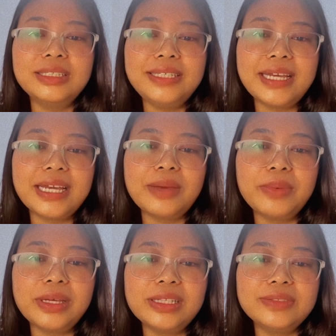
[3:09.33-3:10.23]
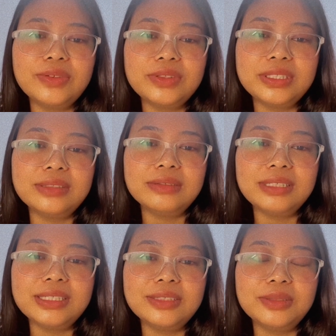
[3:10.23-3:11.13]
Yeah, chemical exfoliation
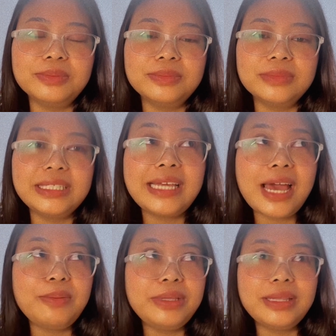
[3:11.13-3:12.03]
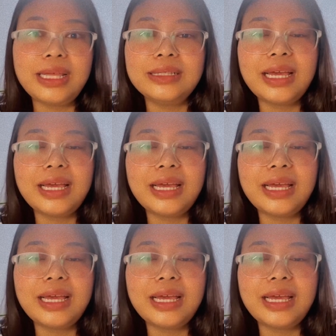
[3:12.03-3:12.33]
toner is the I mean that